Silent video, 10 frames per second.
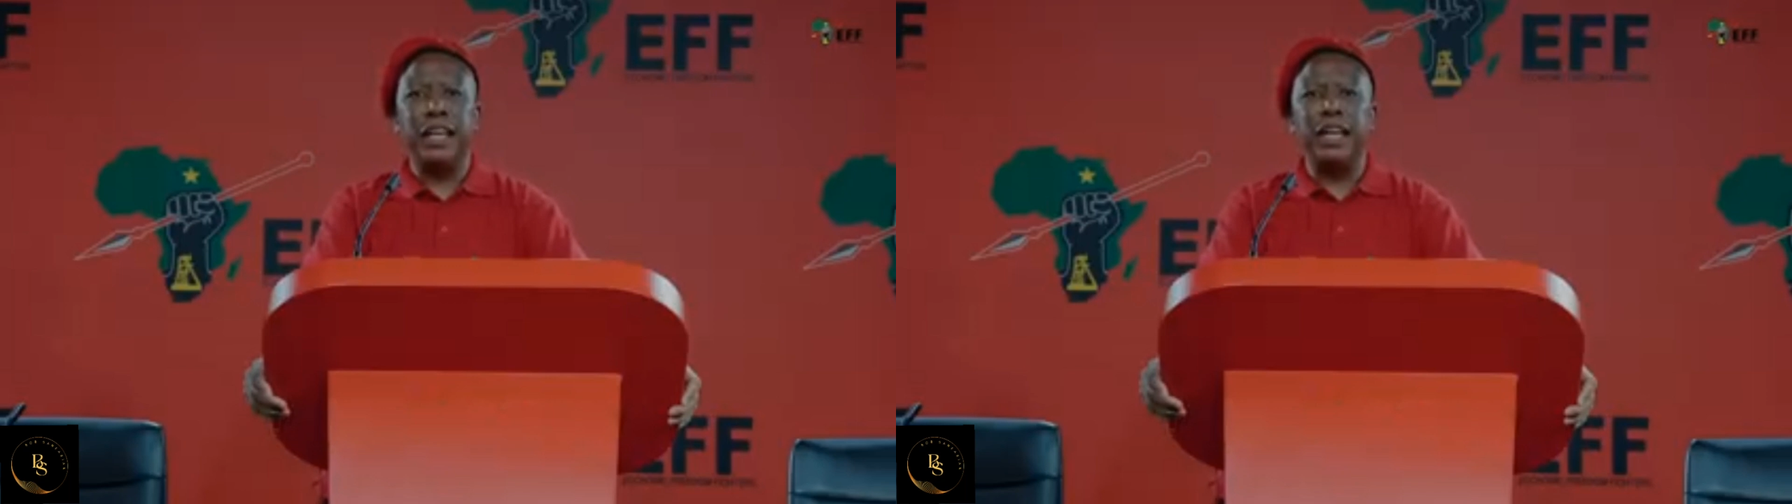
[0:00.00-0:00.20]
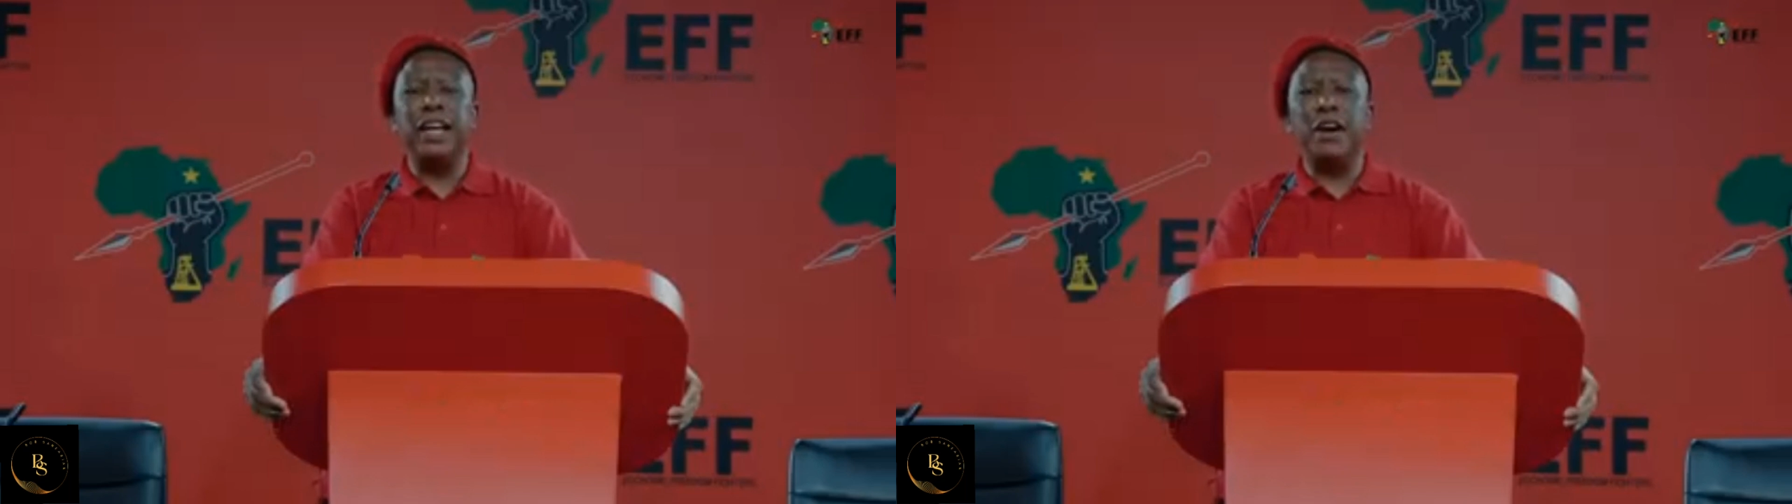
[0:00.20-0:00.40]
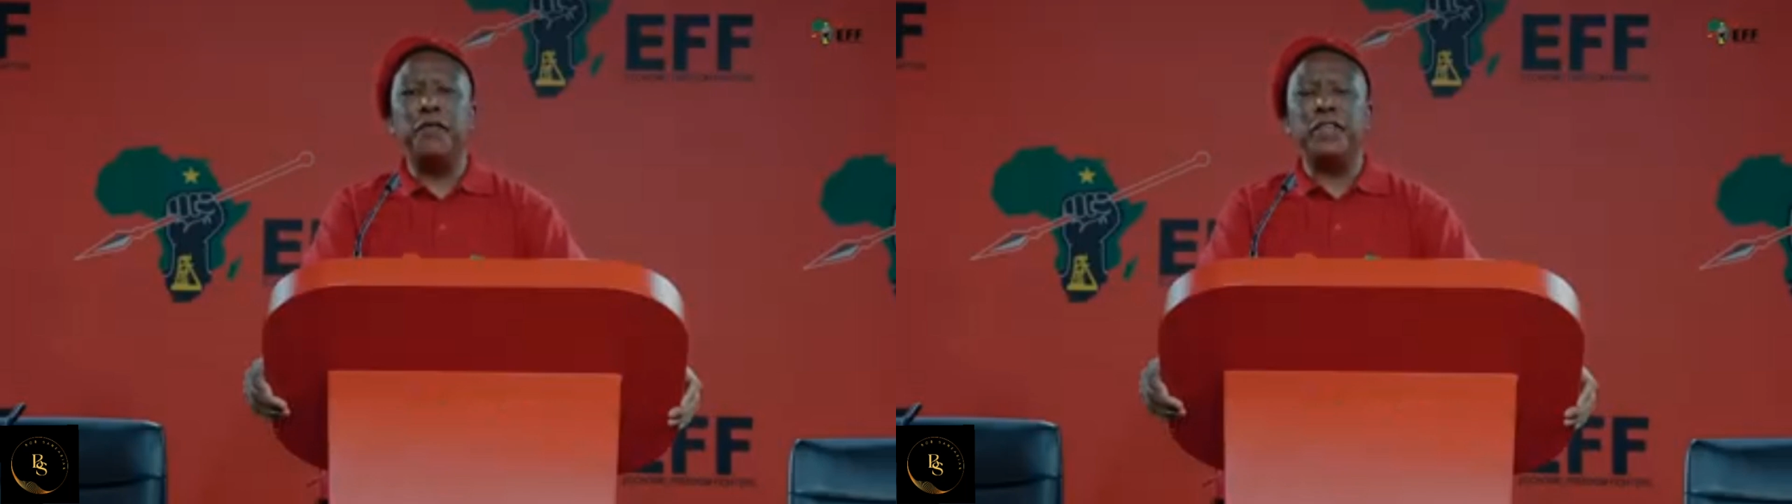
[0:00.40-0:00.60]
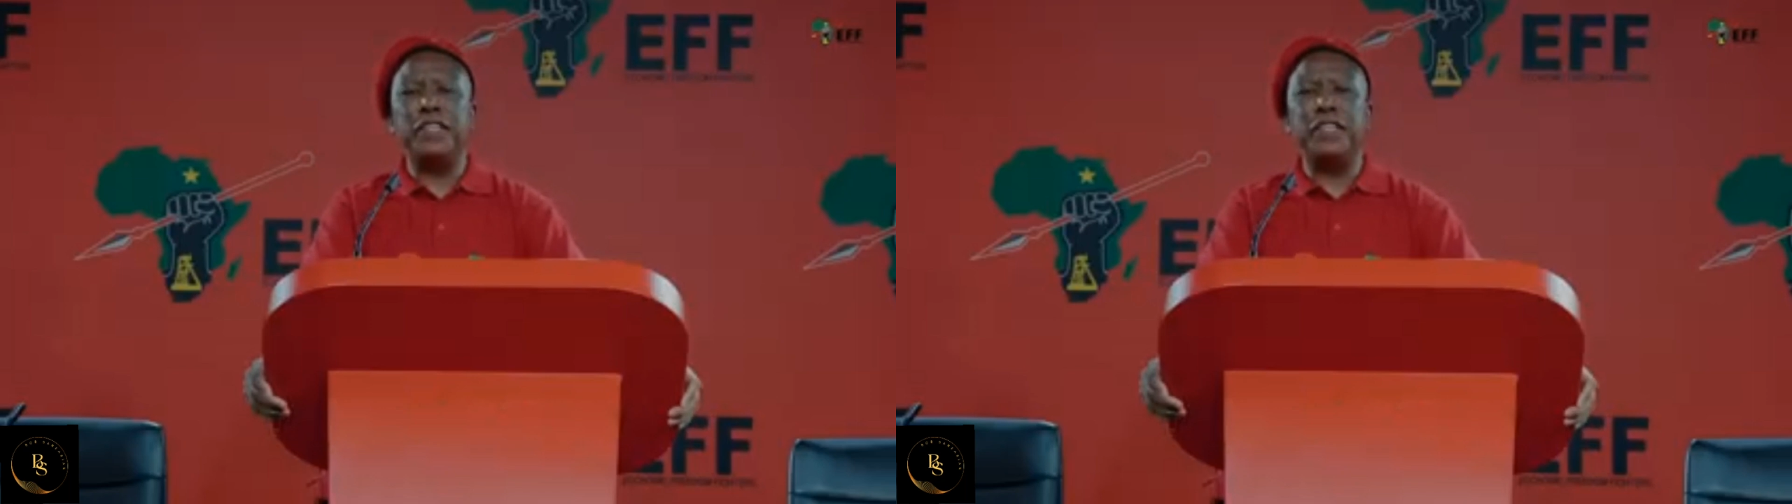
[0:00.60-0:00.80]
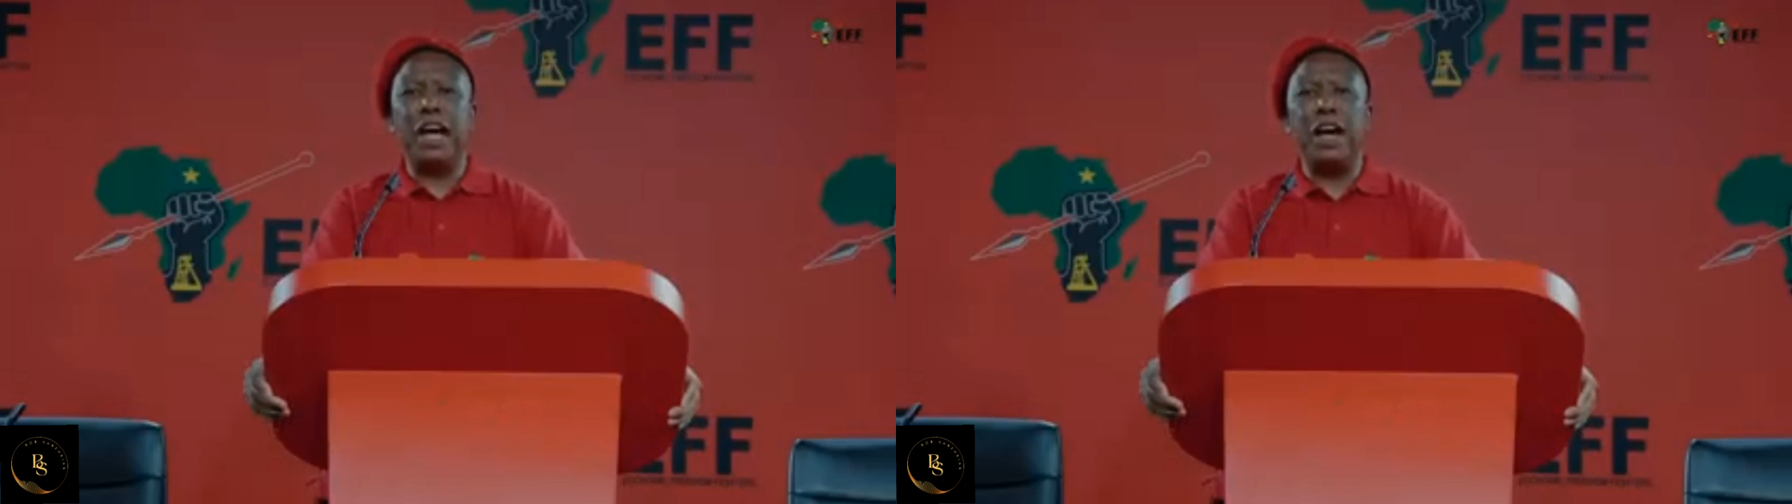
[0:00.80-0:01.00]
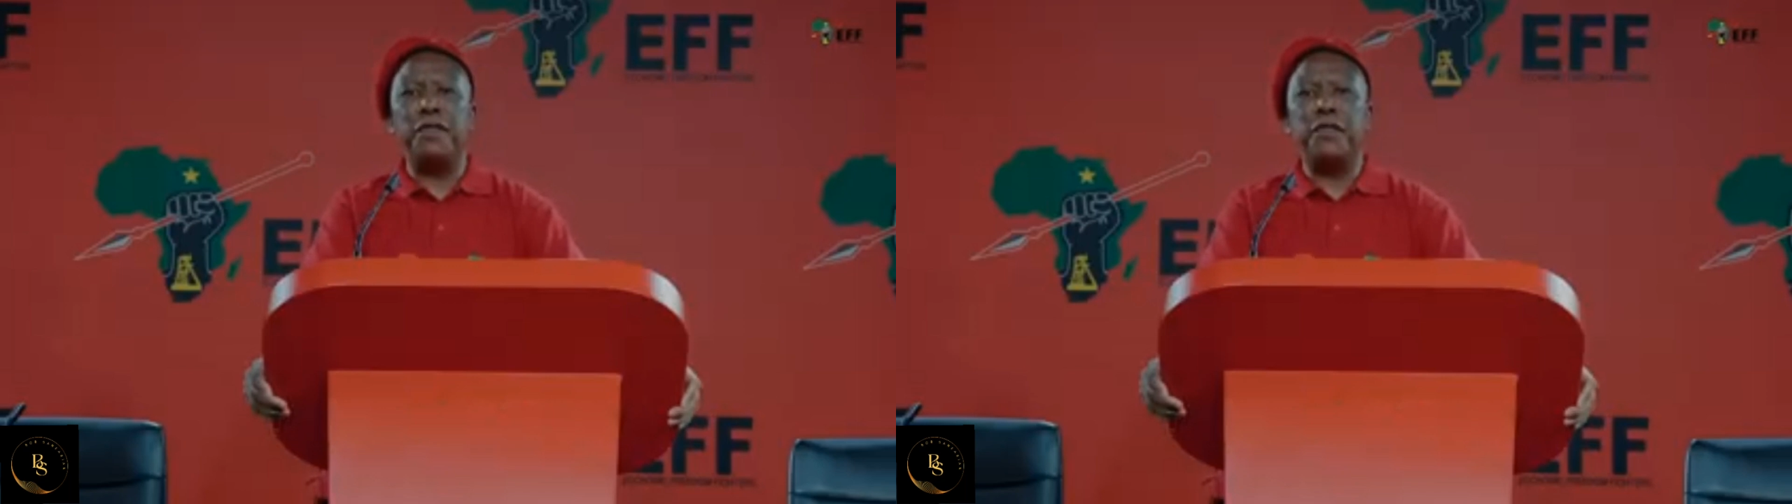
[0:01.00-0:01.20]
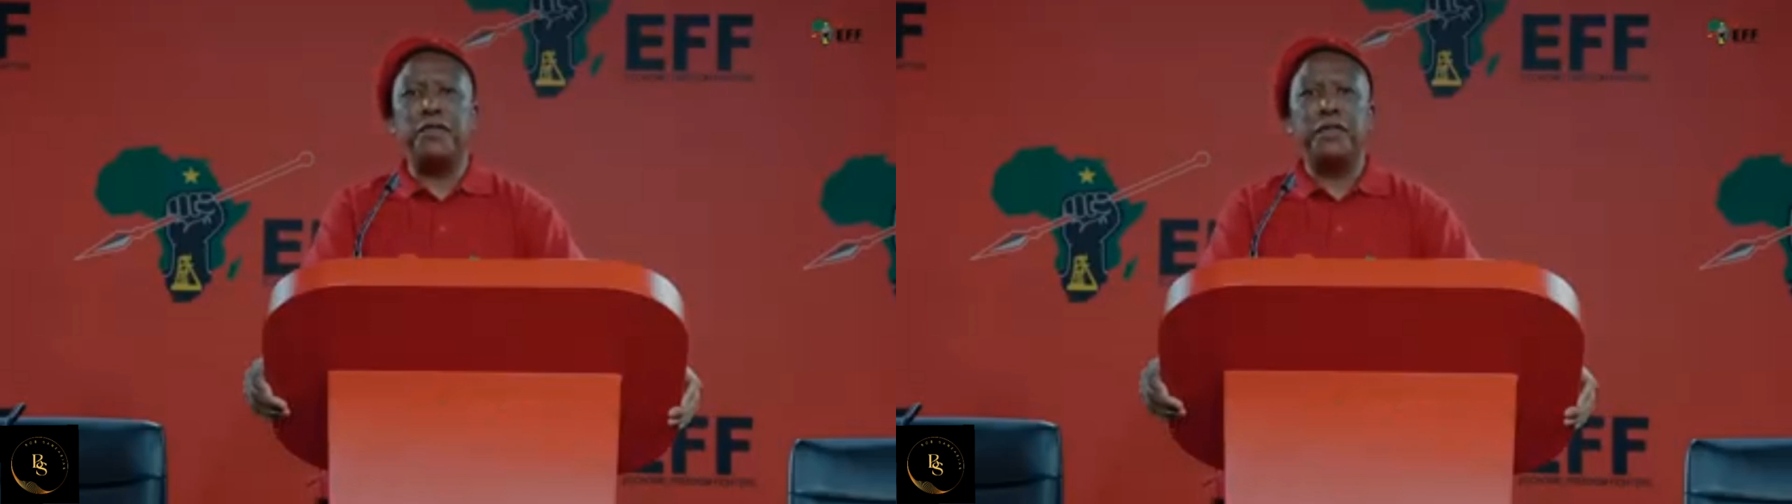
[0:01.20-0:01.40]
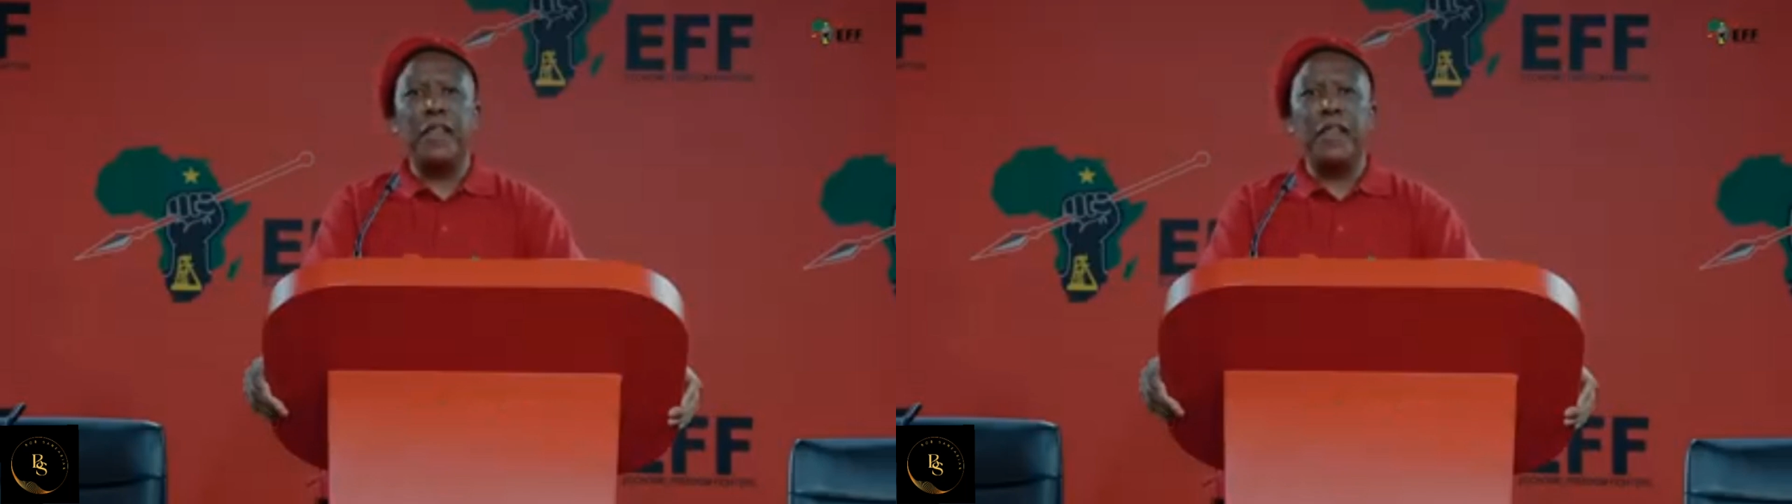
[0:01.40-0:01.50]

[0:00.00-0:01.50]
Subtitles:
Enough is enough.